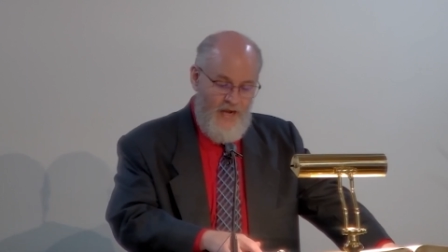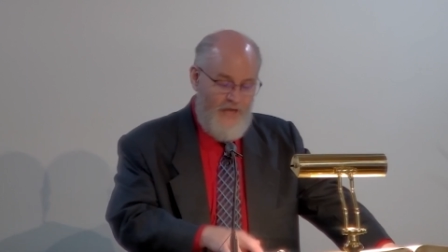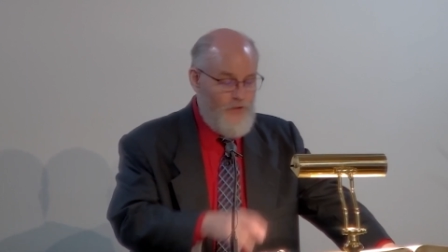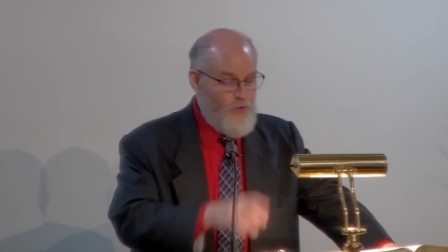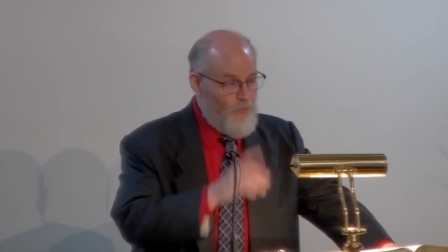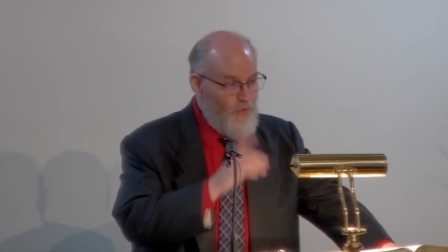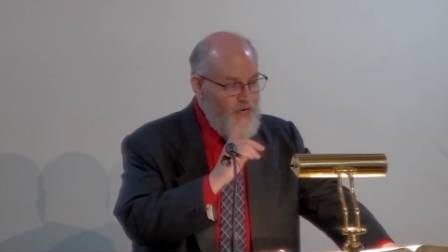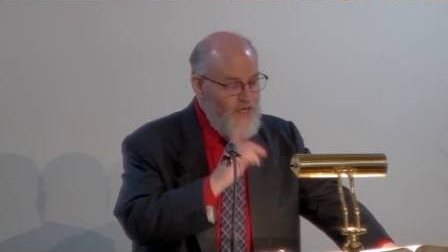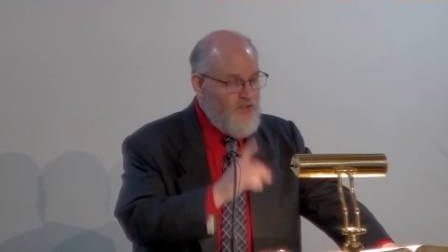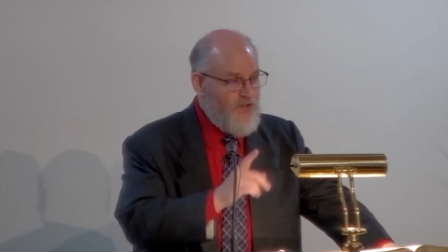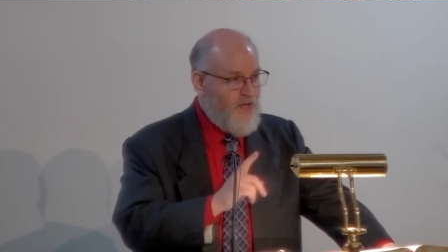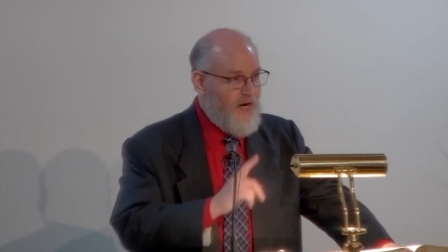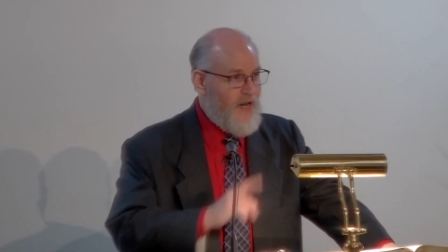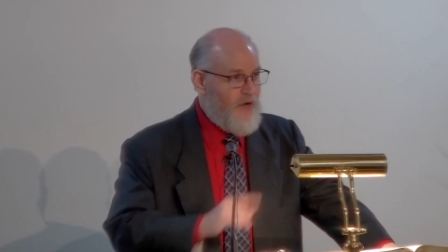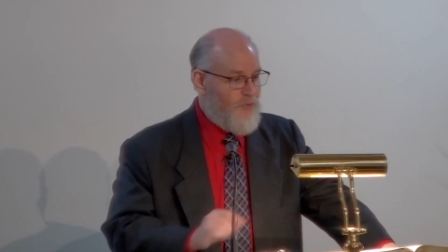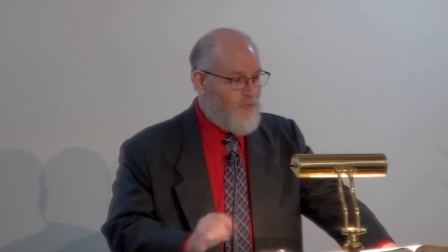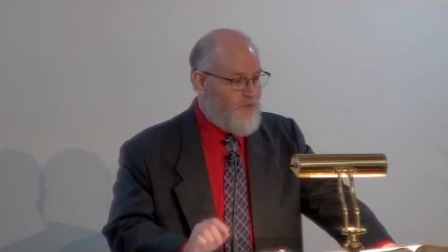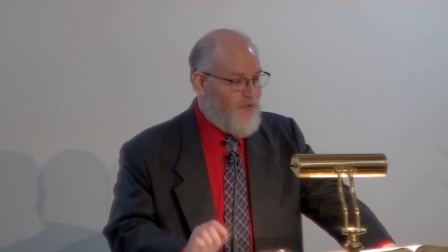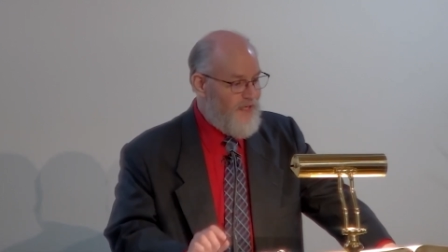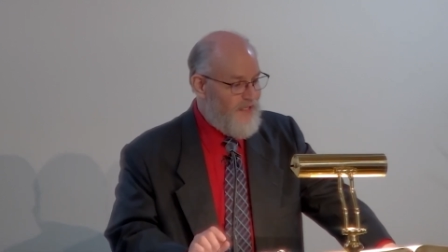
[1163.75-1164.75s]
And the reason
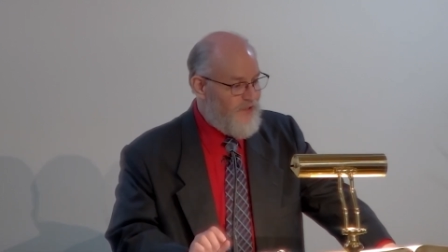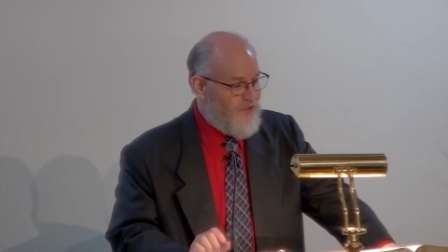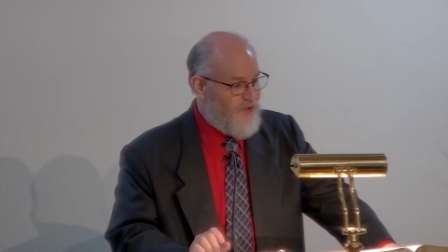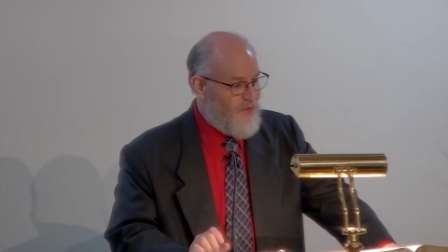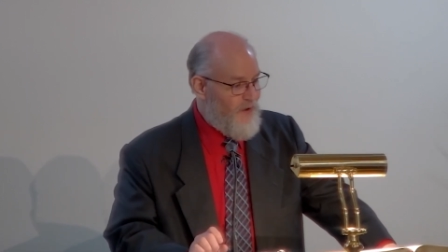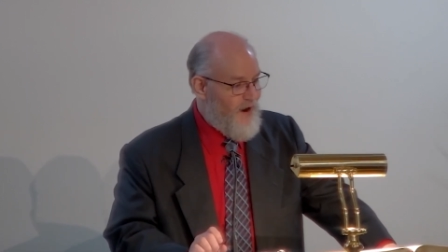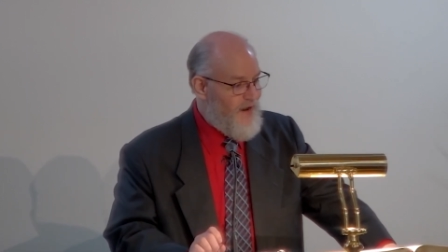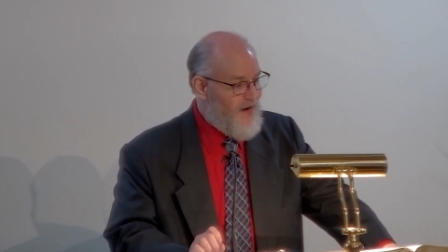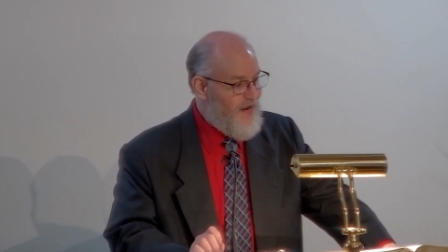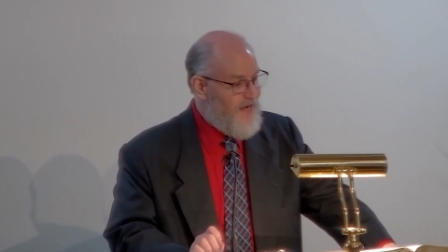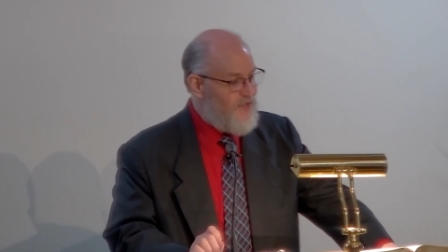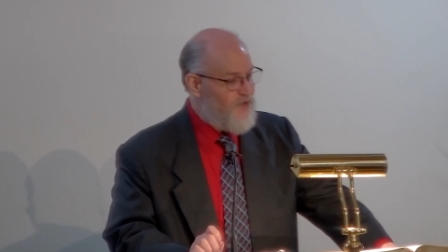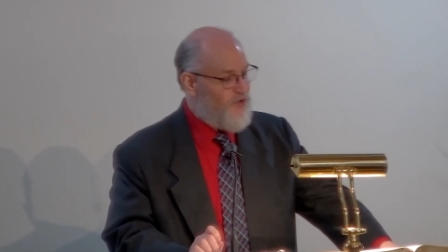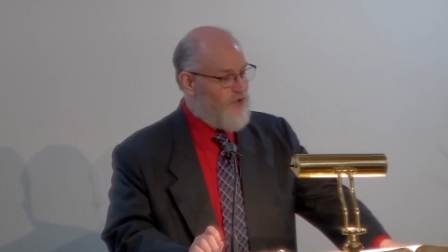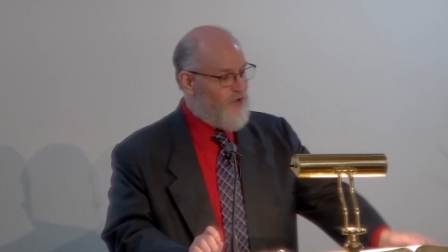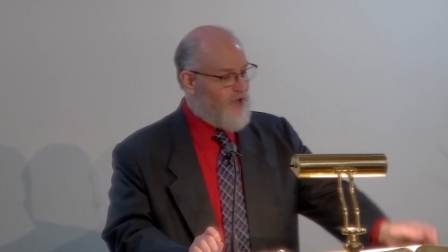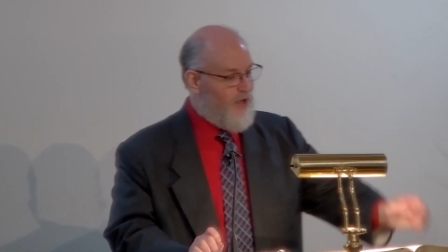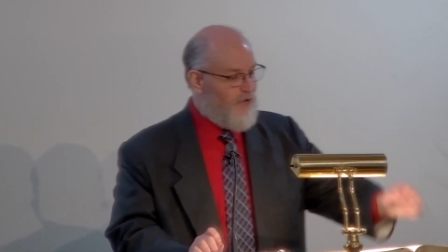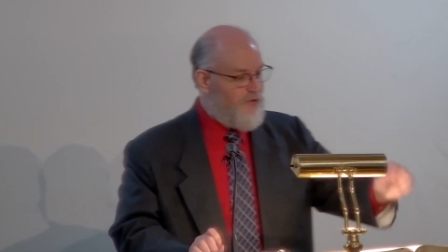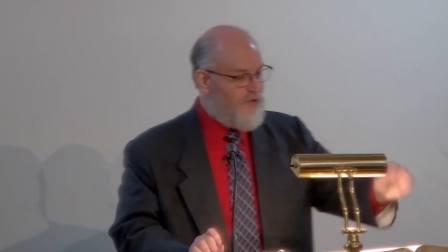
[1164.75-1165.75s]
I don't think it's the right answer